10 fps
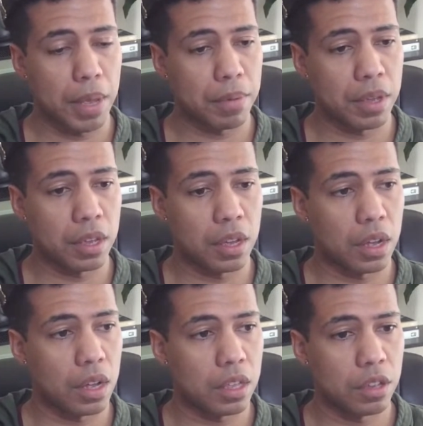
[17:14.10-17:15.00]
maybe
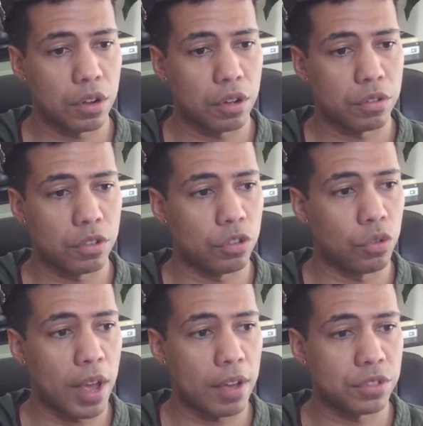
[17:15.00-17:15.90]

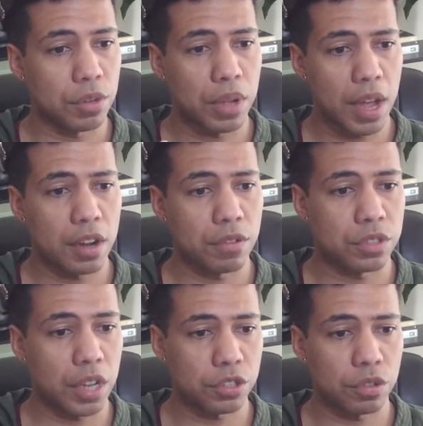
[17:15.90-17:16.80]
you have some kind of
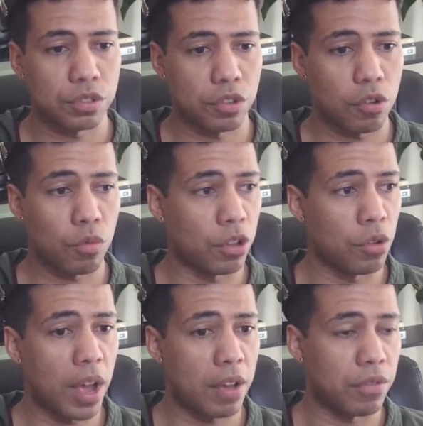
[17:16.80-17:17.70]
sexual zone where
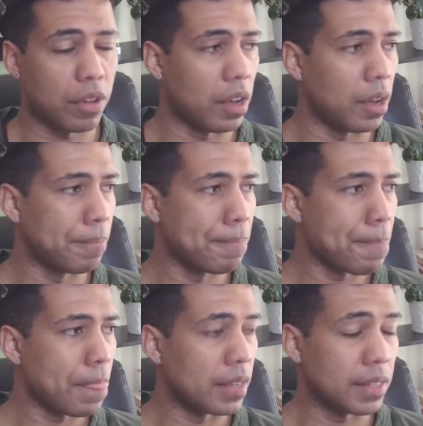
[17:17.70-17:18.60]
you have
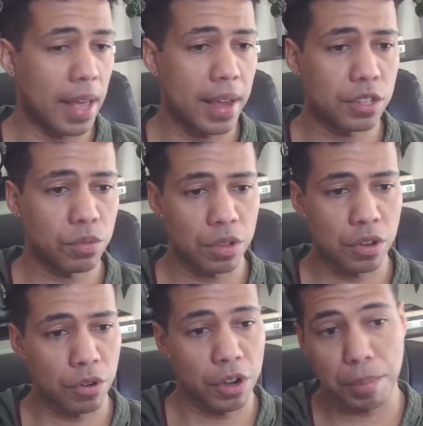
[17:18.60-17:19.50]
status, whether
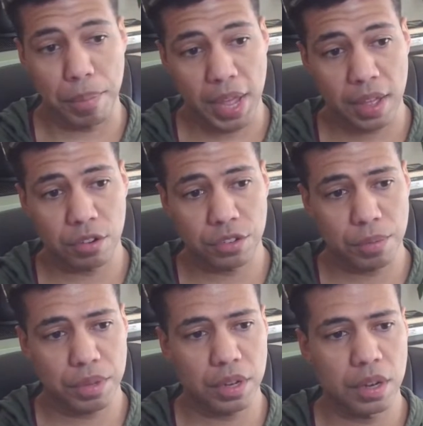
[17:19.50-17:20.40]
you're in a band or
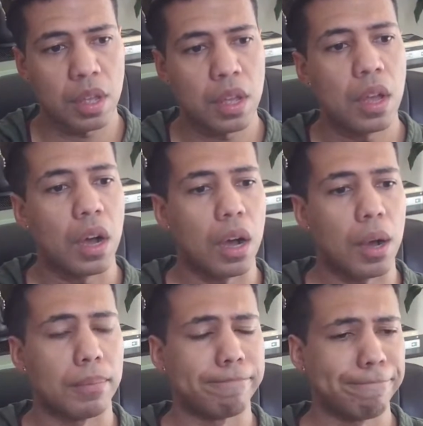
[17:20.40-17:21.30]
something,
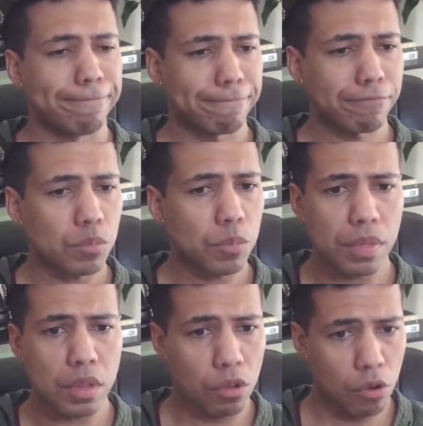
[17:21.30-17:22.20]
um,
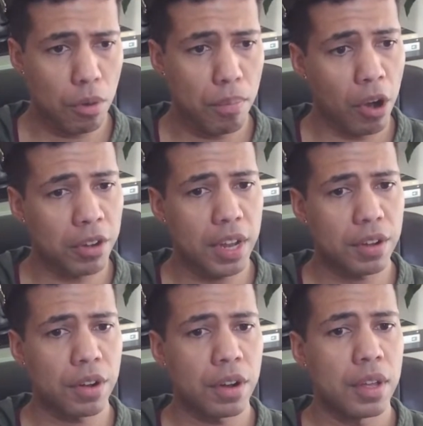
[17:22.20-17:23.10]
or a
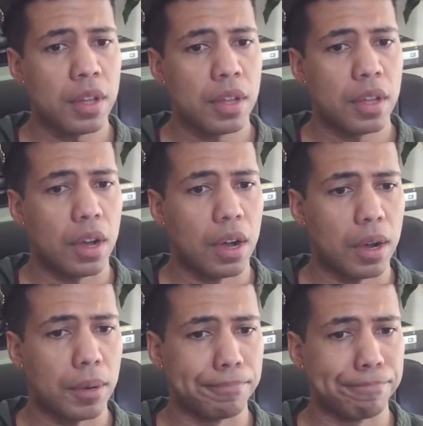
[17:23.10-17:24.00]
bartender.
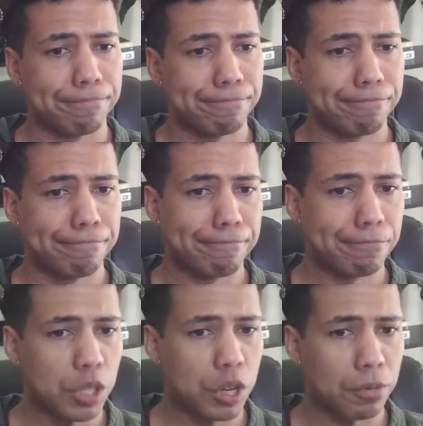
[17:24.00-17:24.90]
Um,
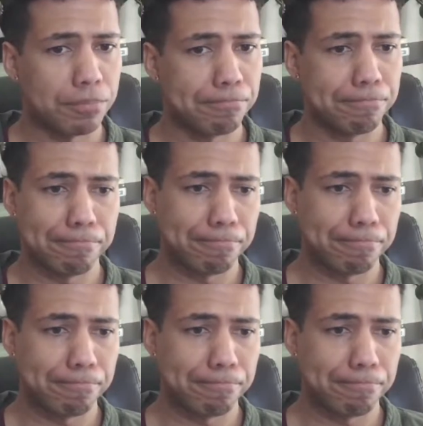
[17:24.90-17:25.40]
you know,